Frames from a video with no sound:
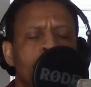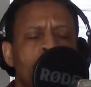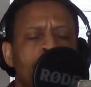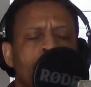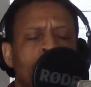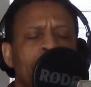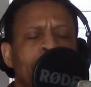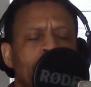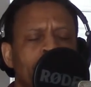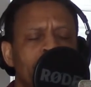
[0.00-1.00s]
from being able
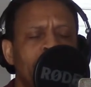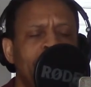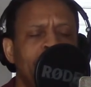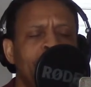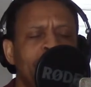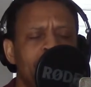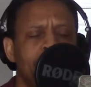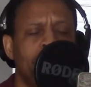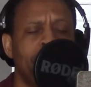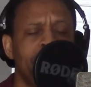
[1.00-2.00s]
to take
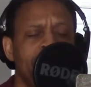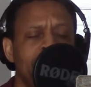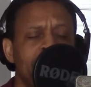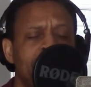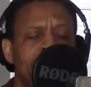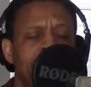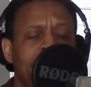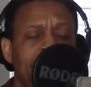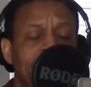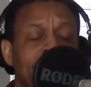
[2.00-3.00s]
experiences
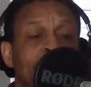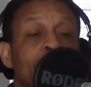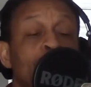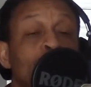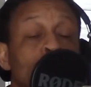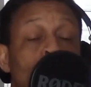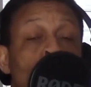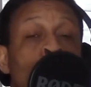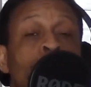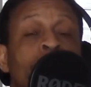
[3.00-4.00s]
and
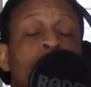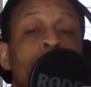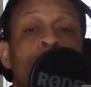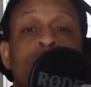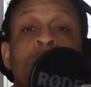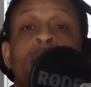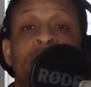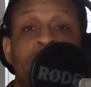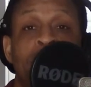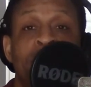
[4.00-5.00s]
learn from them.
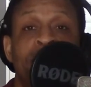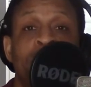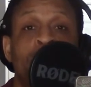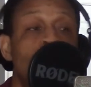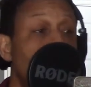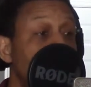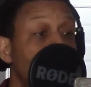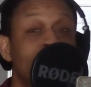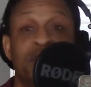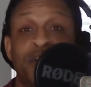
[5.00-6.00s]
Whether
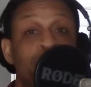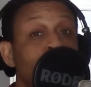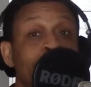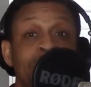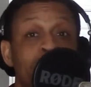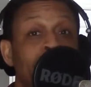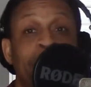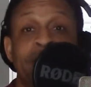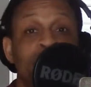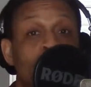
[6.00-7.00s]
it's a good
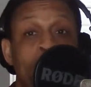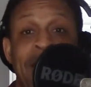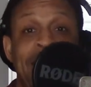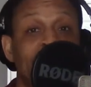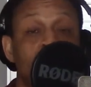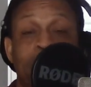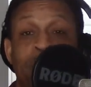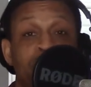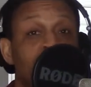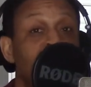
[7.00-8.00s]
experience or a bad experience,
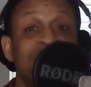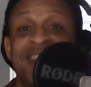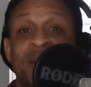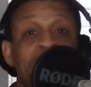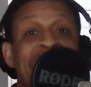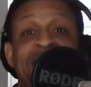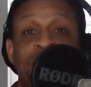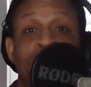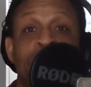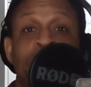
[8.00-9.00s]
doesn't matter.
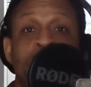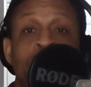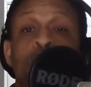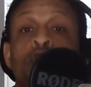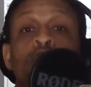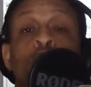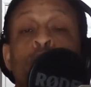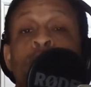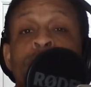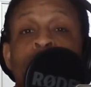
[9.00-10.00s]

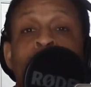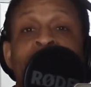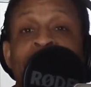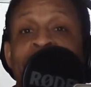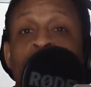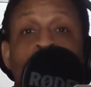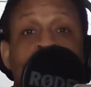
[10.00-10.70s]
Learn from it anyway.